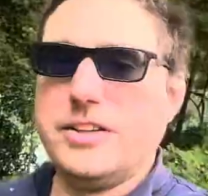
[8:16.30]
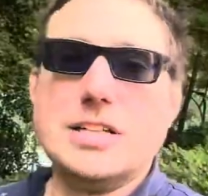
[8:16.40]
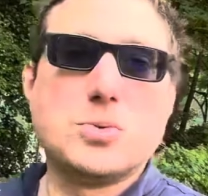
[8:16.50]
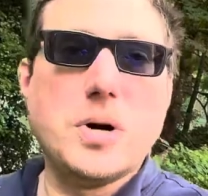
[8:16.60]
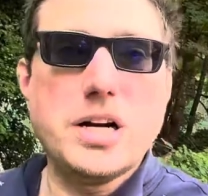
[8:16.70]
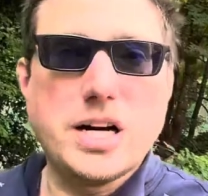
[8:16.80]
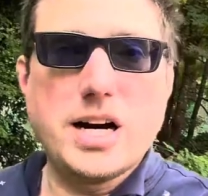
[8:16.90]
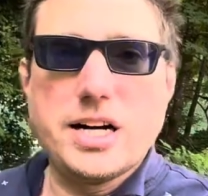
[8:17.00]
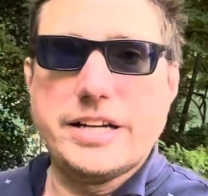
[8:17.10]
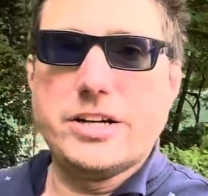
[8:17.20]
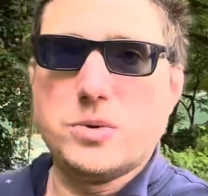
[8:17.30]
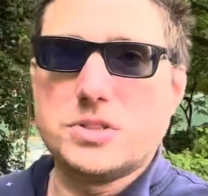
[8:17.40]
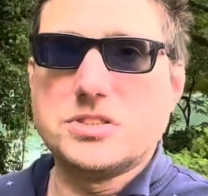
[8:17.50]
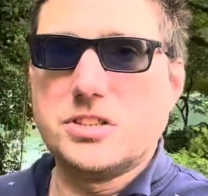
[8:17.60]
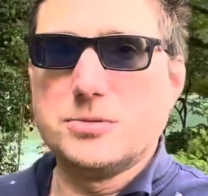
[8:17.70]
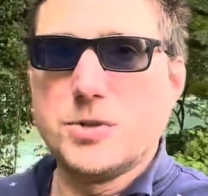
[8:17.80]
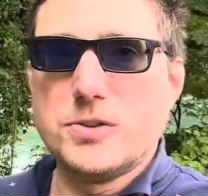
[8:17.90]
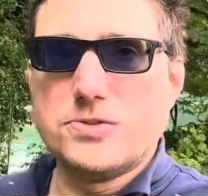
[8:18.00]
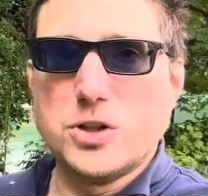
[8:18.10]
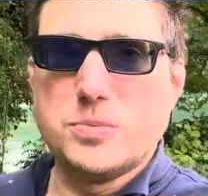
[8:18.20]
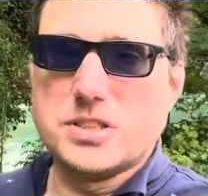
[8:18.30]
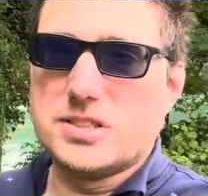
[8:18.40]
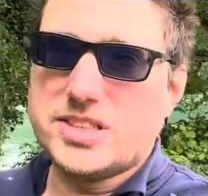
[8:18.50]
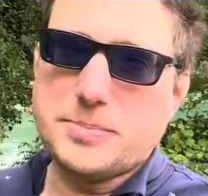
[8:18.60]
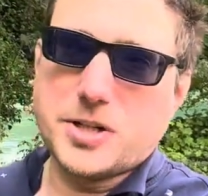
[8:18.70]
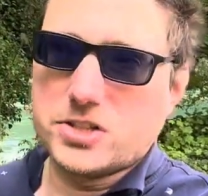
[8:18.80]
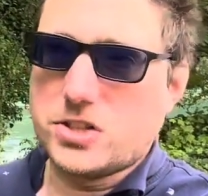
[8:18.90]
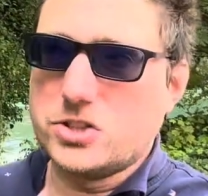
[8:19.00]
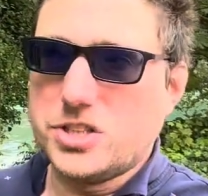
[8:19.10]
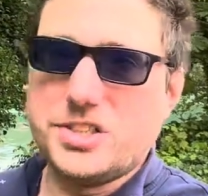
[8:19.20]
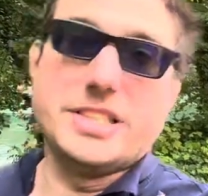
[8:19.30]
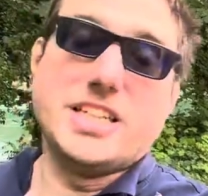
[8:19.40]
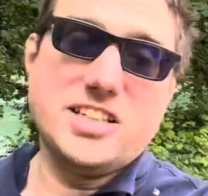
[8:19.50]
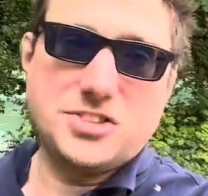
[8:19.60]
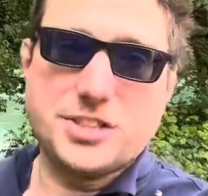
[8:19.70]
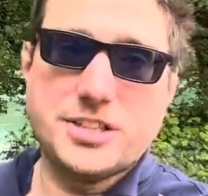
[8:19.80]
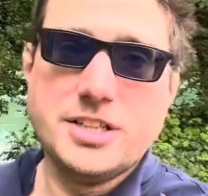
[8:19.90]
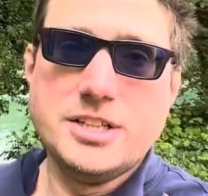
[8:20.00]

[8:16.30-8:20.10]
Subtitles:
that's why I always consider them overflow, because the state parks are generally nicer